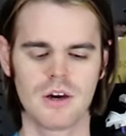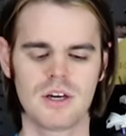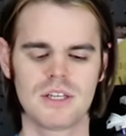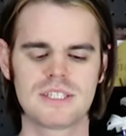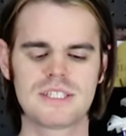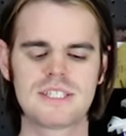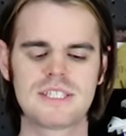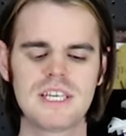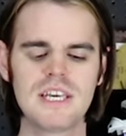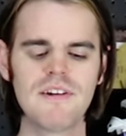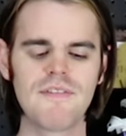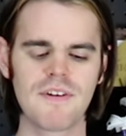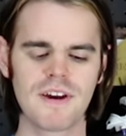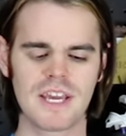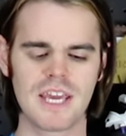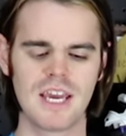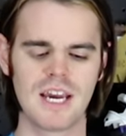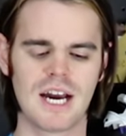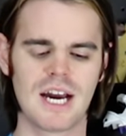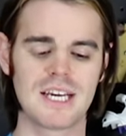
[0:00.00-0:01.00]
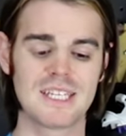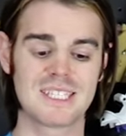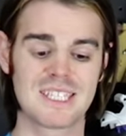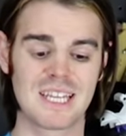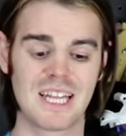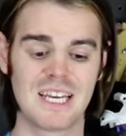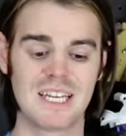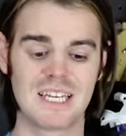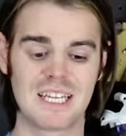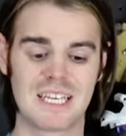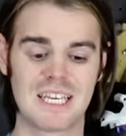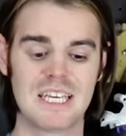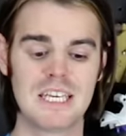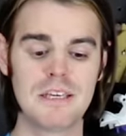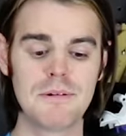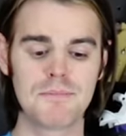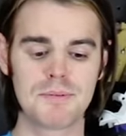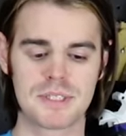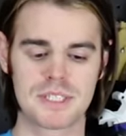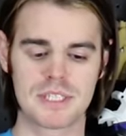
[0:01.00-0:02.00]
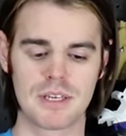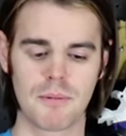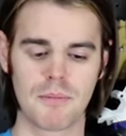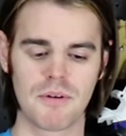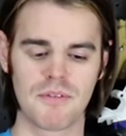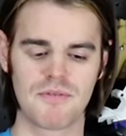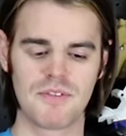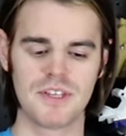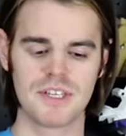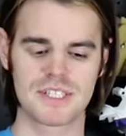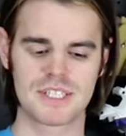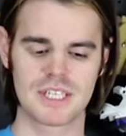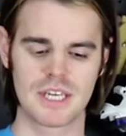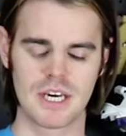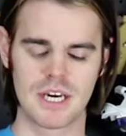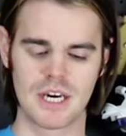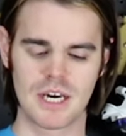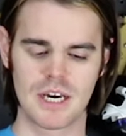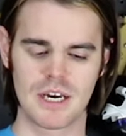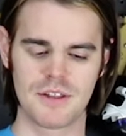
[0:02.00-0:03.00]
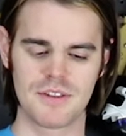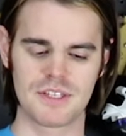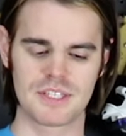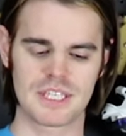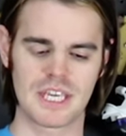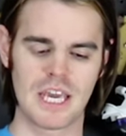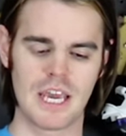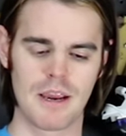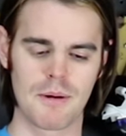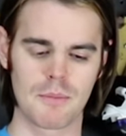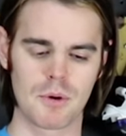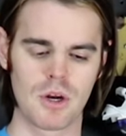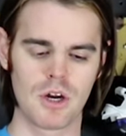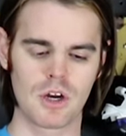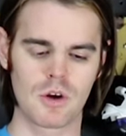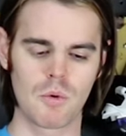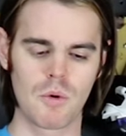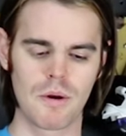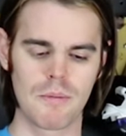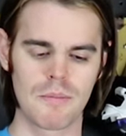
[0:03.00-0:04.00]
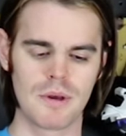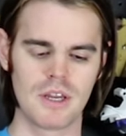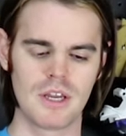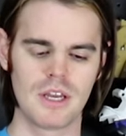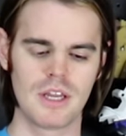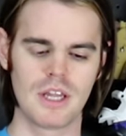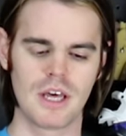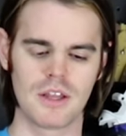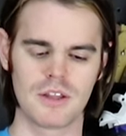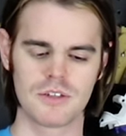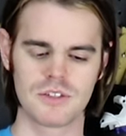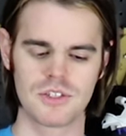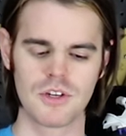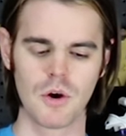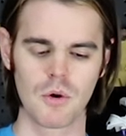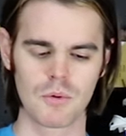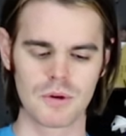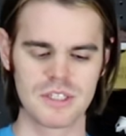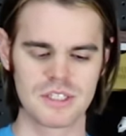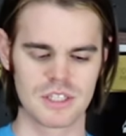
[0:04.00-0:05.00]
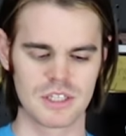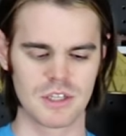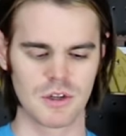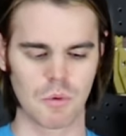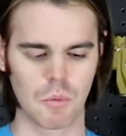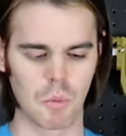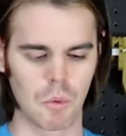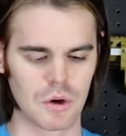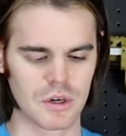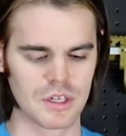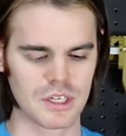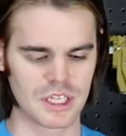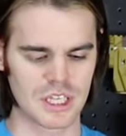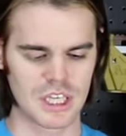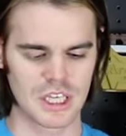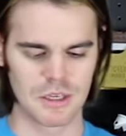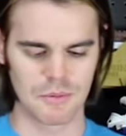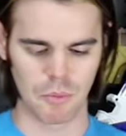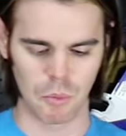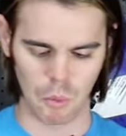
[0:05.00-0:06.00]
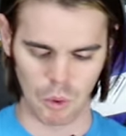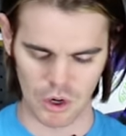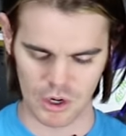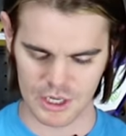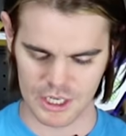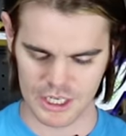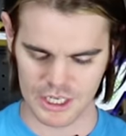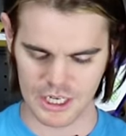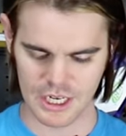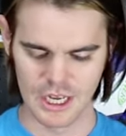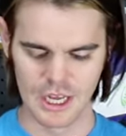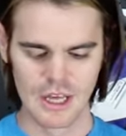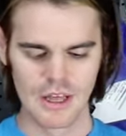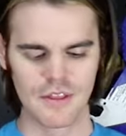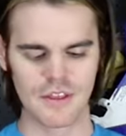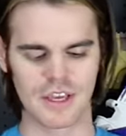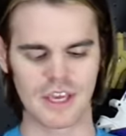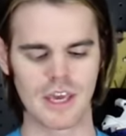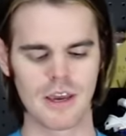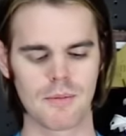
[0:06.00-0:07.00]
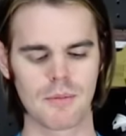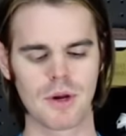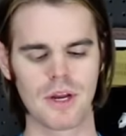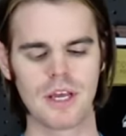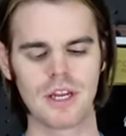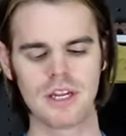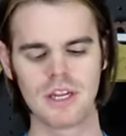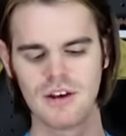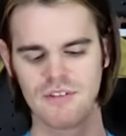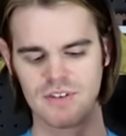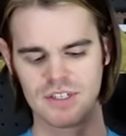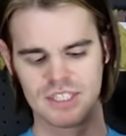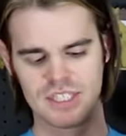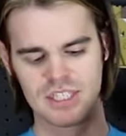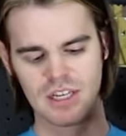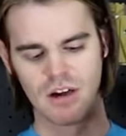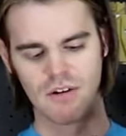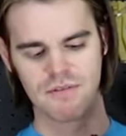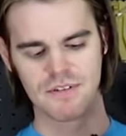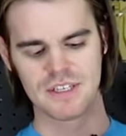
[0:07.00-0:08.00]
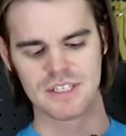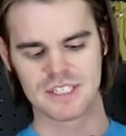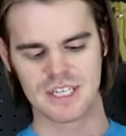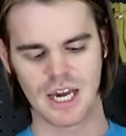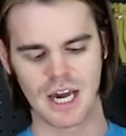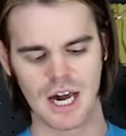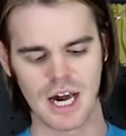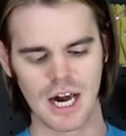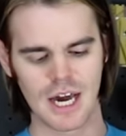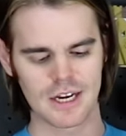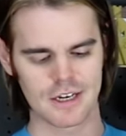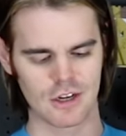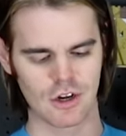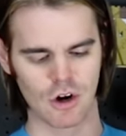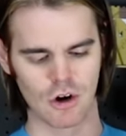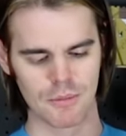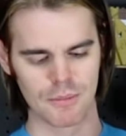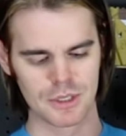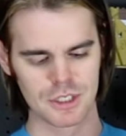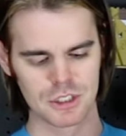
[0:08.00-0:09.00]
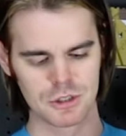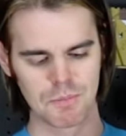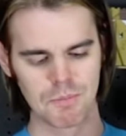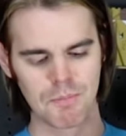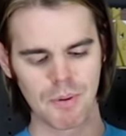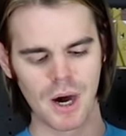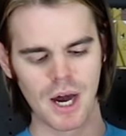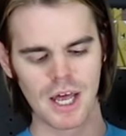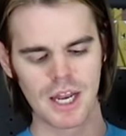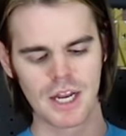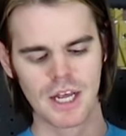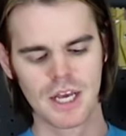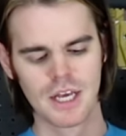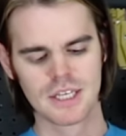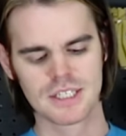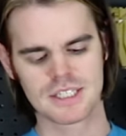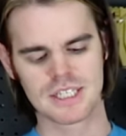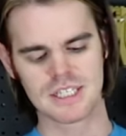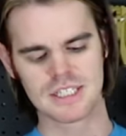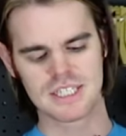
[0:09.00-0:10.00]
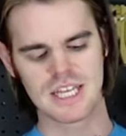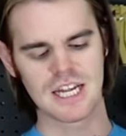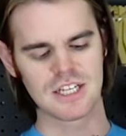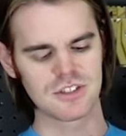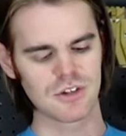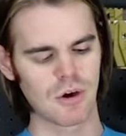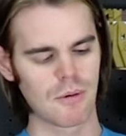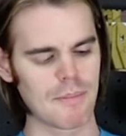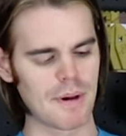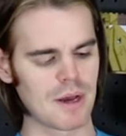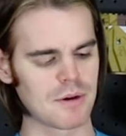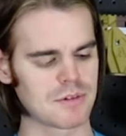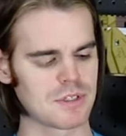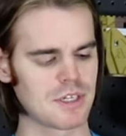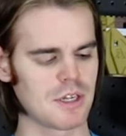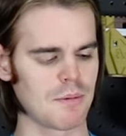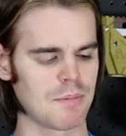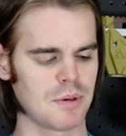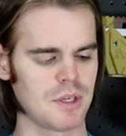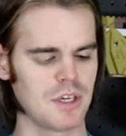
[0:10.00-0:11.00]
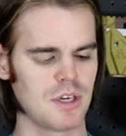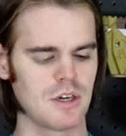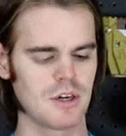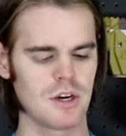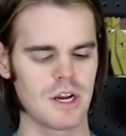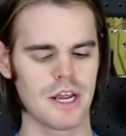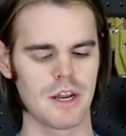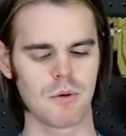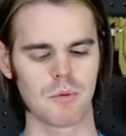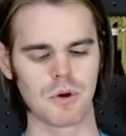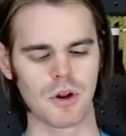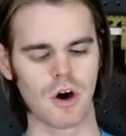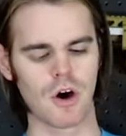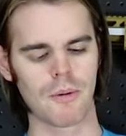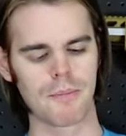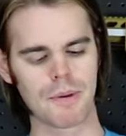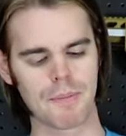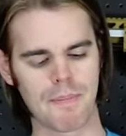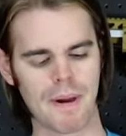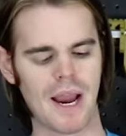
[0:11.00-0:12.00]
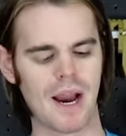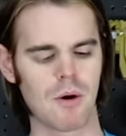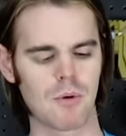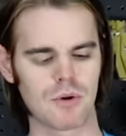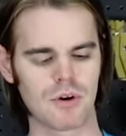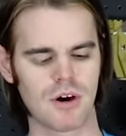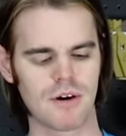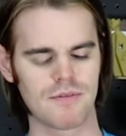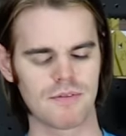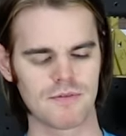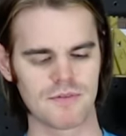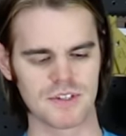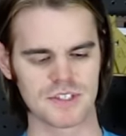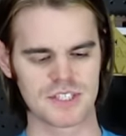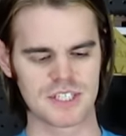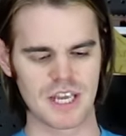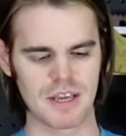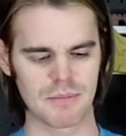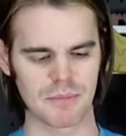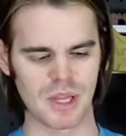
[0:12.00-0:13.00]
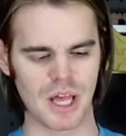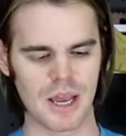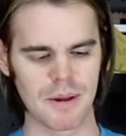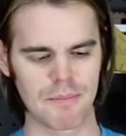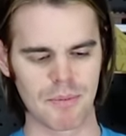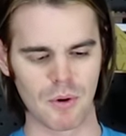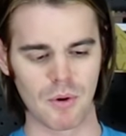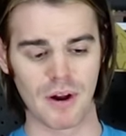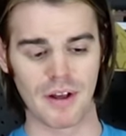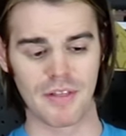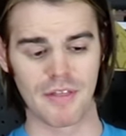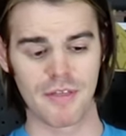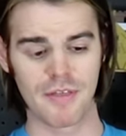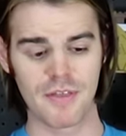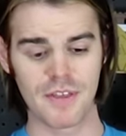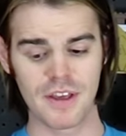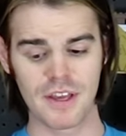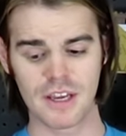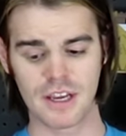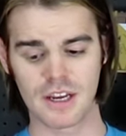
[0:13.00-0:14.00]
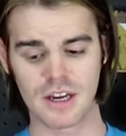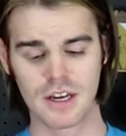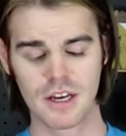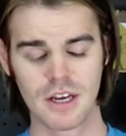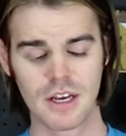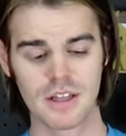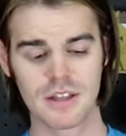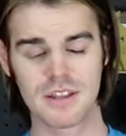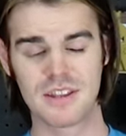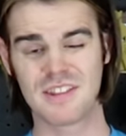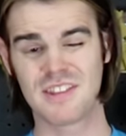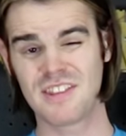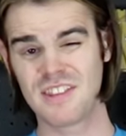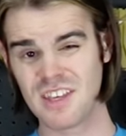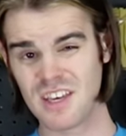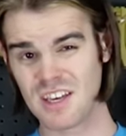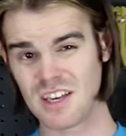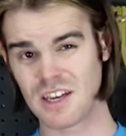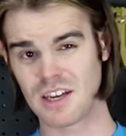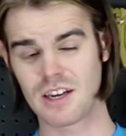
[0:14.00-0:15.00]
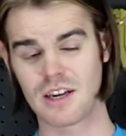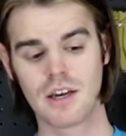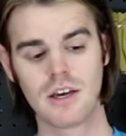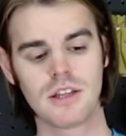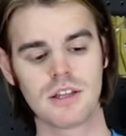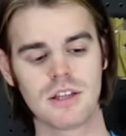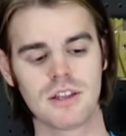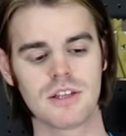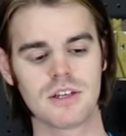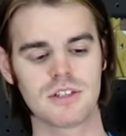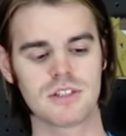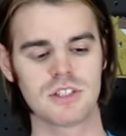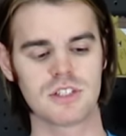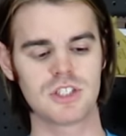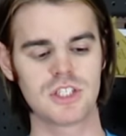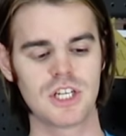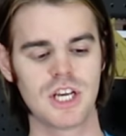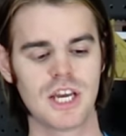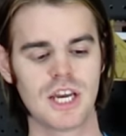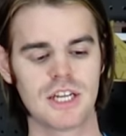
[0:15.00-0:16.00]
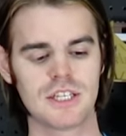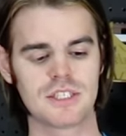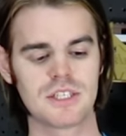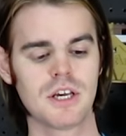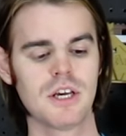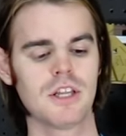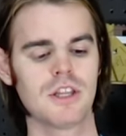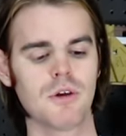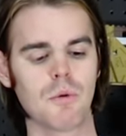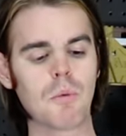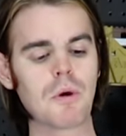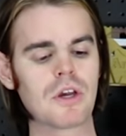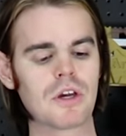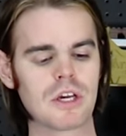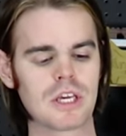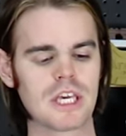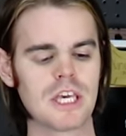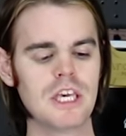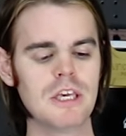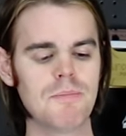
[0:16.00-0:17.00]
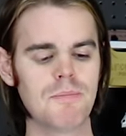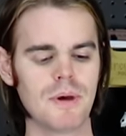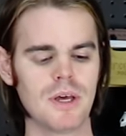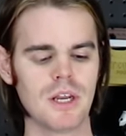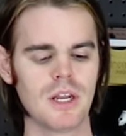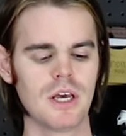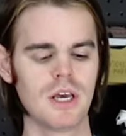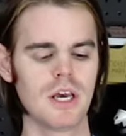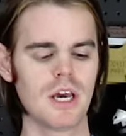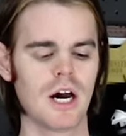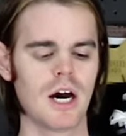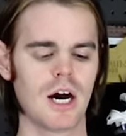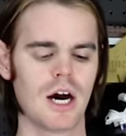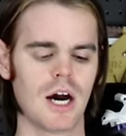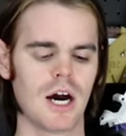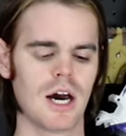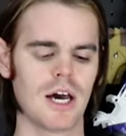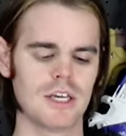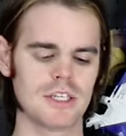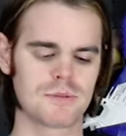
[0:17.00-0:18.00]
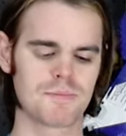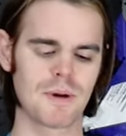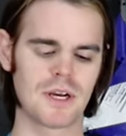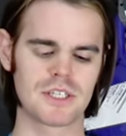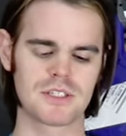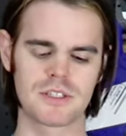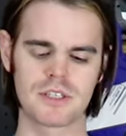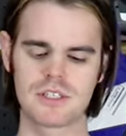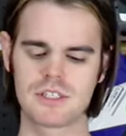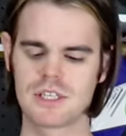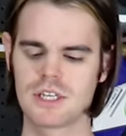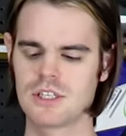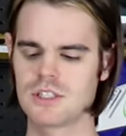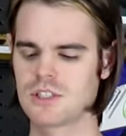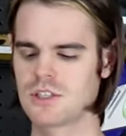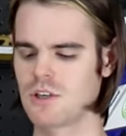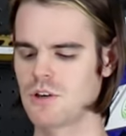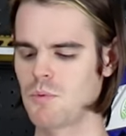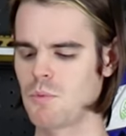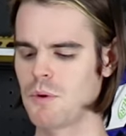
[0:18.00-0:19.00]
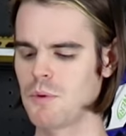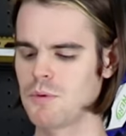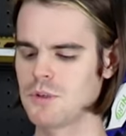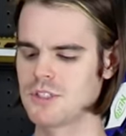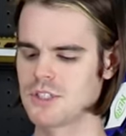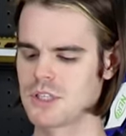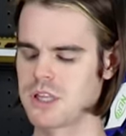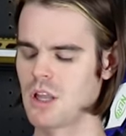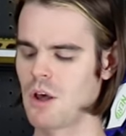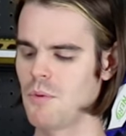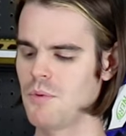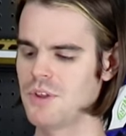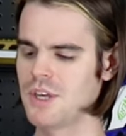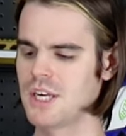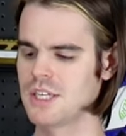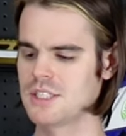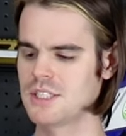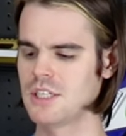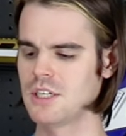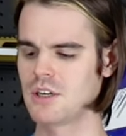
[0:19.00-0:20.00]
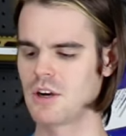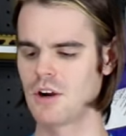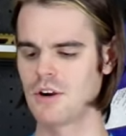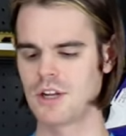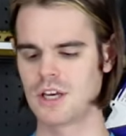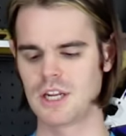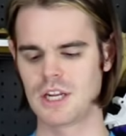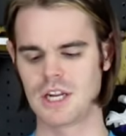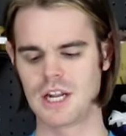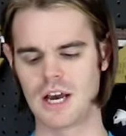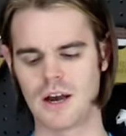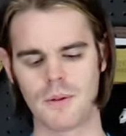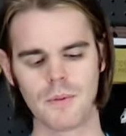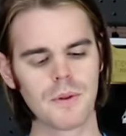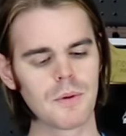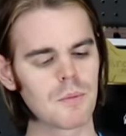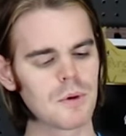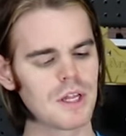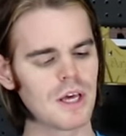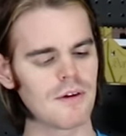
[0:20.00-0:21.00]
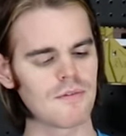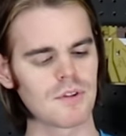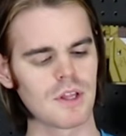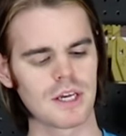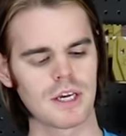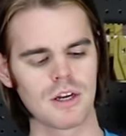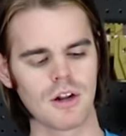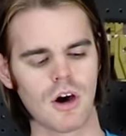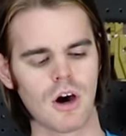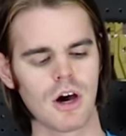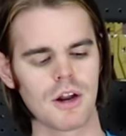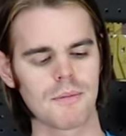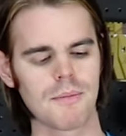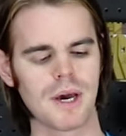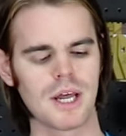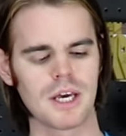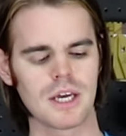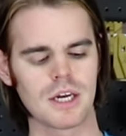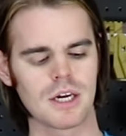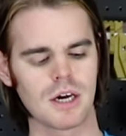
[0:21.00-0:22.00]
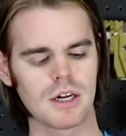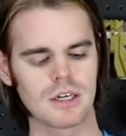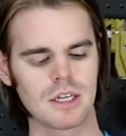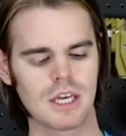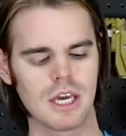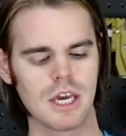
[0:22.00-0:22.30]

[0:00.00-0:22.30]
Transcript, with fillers: see if I can't isolate and keep some of this uh, this camera equipment. Now, there's no reason that it wouldn't keep working. The camera in and of itself is hot garbage, but since that's all mounted up here and it would all be powered off of the same LiPo, I think think that there's a chance that we could keep it, uh, especially since we would just load the S D card in and out. And then we'd have like an automatic gun